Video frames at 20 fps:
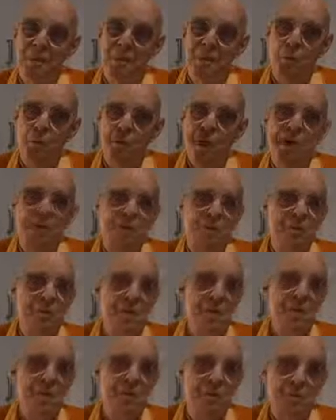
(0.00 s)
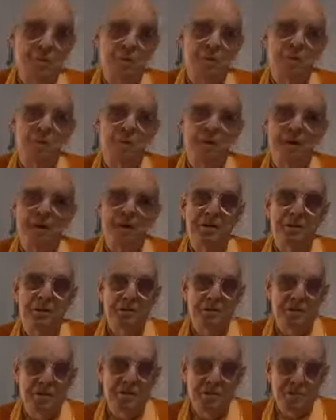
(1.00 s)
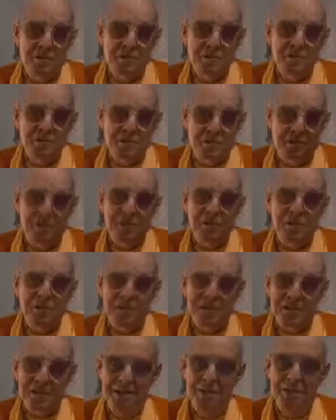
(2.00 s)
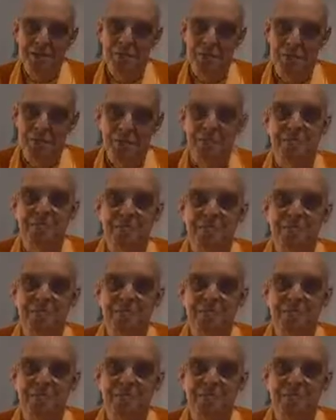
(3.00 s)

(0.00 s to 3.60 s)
One had to hear them. One had to chant them and hear them.